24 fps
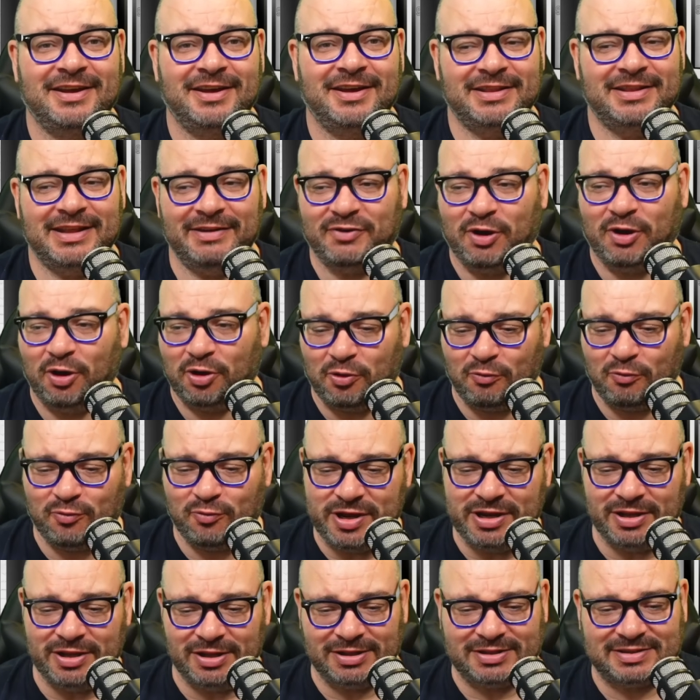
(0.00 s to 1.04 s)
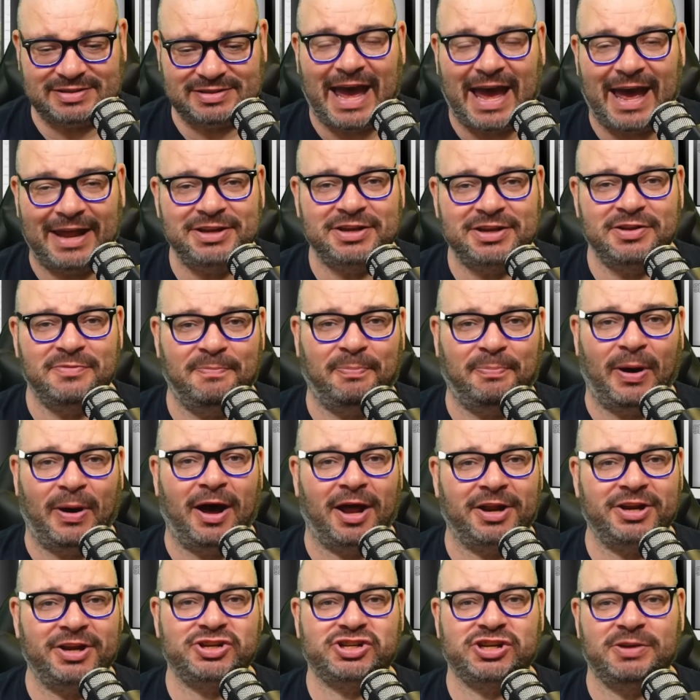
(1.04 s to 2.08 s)
They've got a real tandem
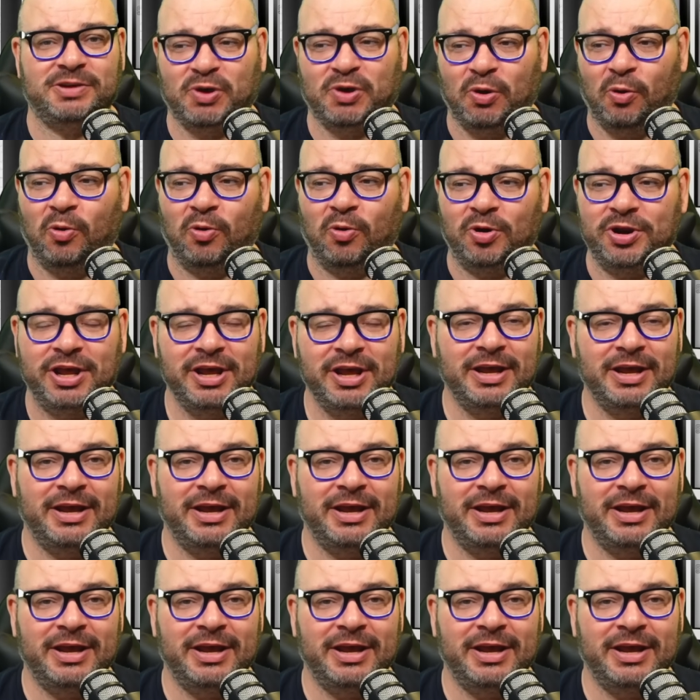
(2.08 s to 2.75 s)
partnership going.